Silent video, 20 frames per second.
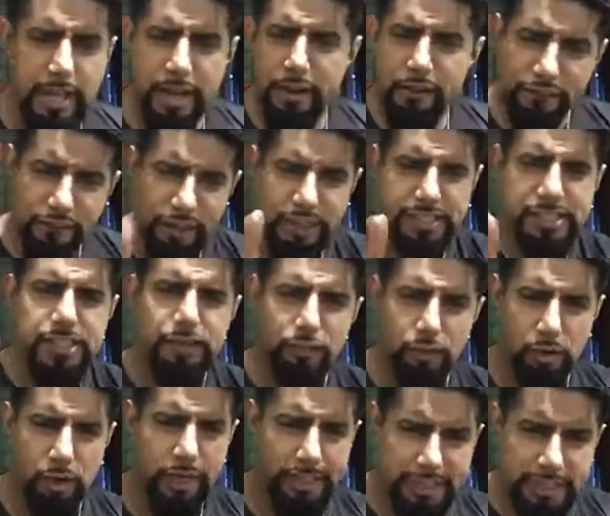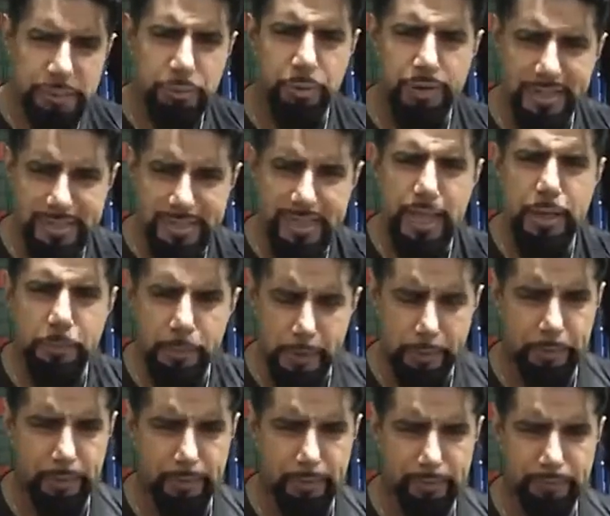First of all, I just want to say,
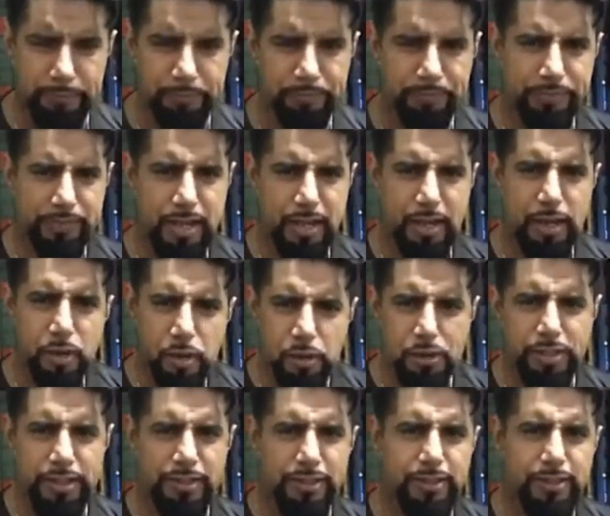people, look,